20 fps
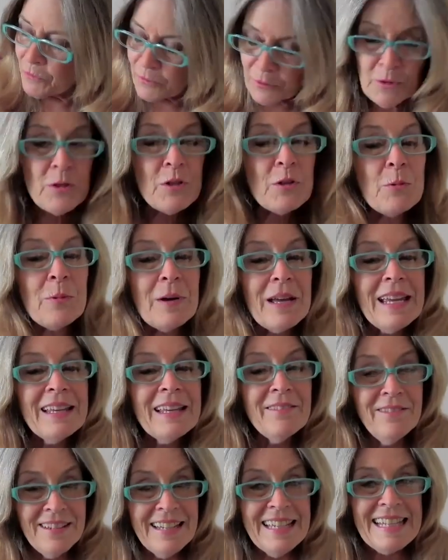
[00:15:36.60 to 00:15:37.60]
first, the way
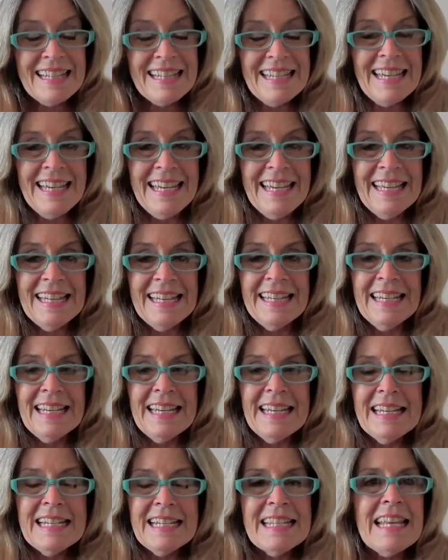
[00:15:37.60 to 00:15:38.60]
it fits in
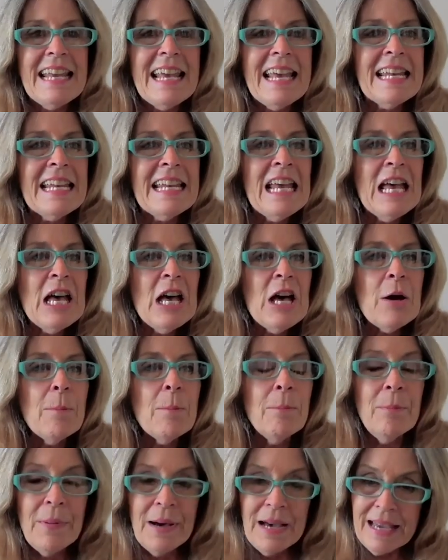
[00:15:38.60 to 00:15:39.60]
is that
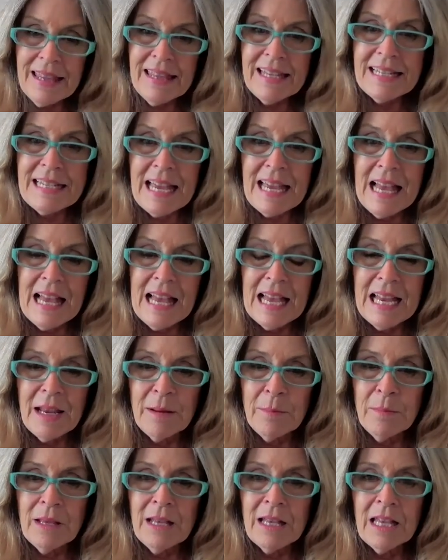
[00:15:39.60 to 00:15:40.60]
by the
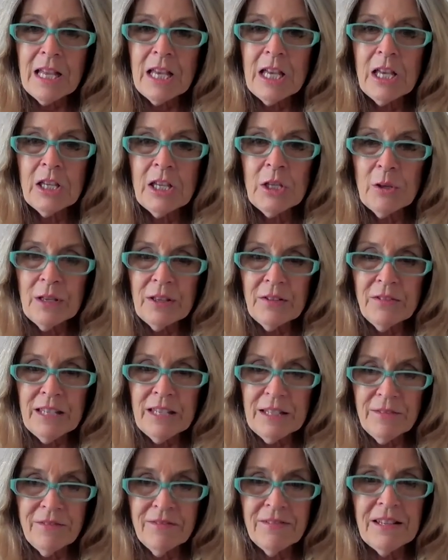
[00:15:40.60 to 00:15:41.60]
time you have
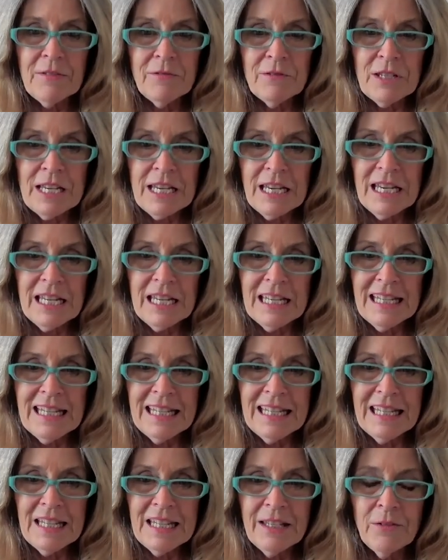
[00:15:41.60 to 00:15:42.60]
hit 50,
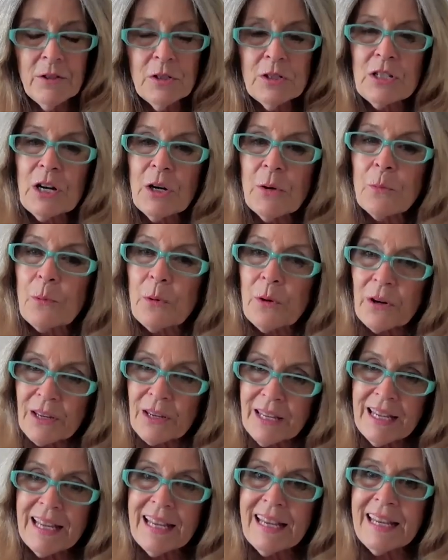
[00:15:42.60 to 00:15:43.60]
if you start
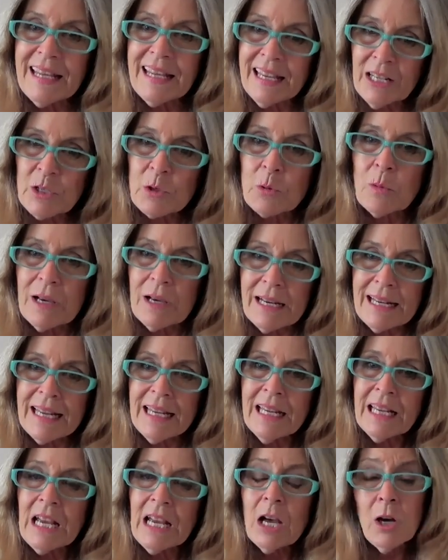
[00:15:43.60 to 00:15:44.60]
working at
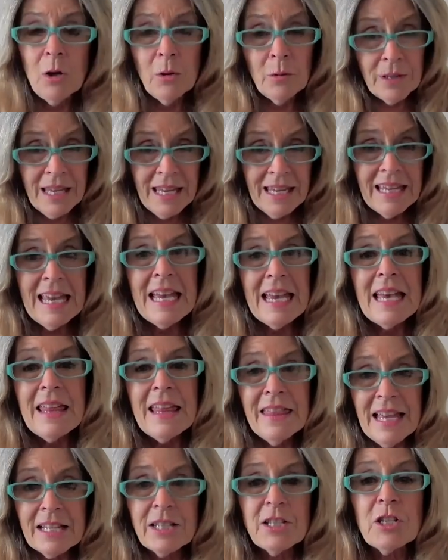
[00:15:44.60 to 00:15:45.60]
20, okay,
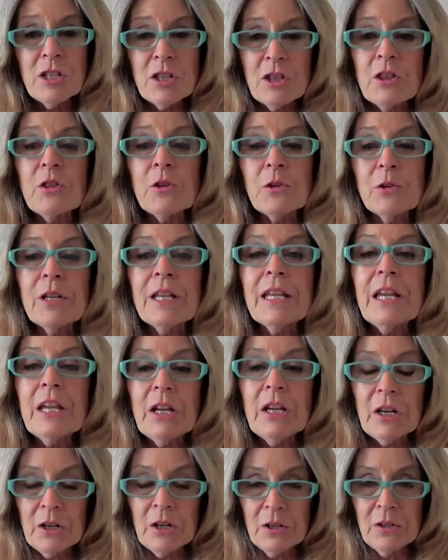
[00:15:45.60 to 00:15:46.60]
that's 30
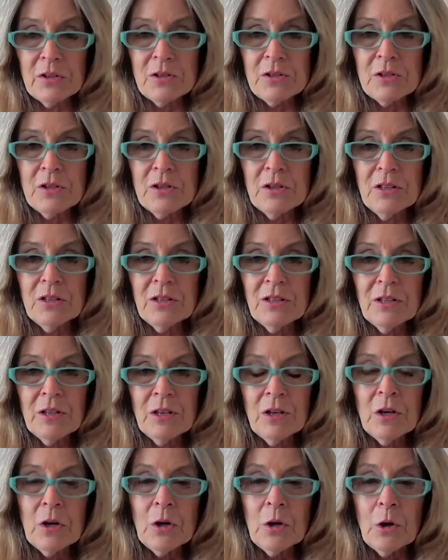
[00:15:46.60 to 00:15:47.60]
years.
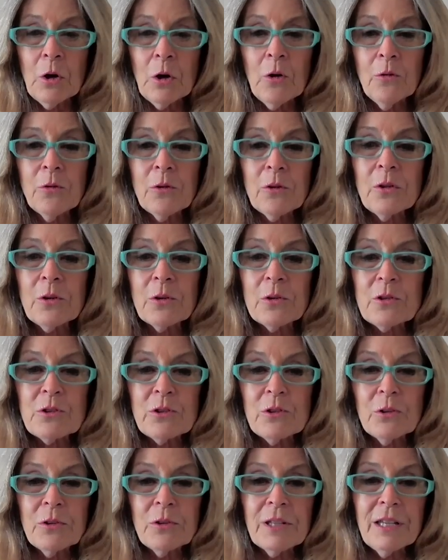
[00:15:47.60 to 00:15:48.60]
Over those
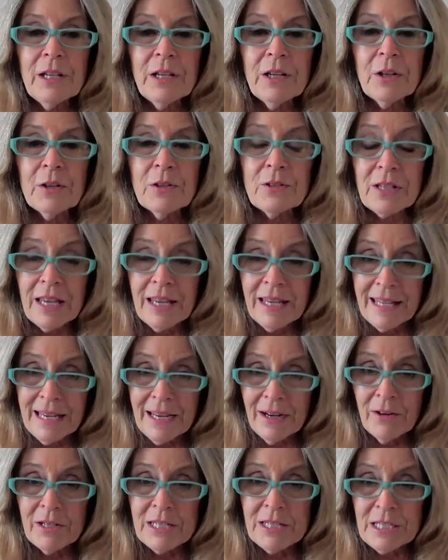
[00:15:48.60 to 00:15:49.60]
30 years, I
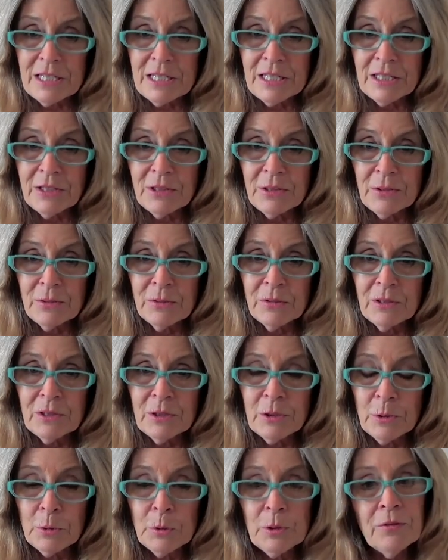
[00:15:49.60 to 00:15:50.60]
guarantee you,
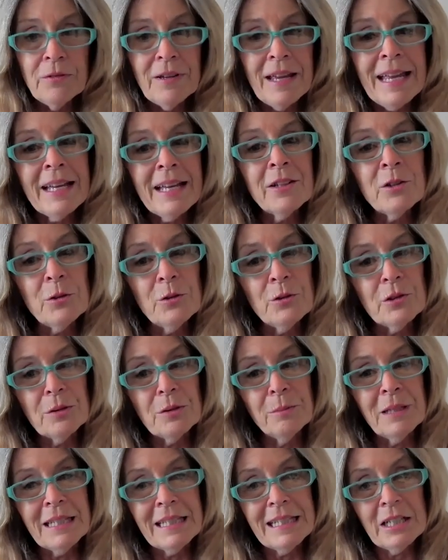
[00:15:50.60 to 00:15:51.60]
you have handled
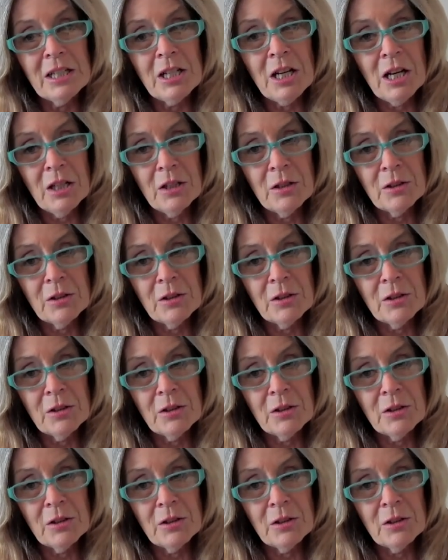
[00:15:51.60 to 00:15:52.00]
$1 million.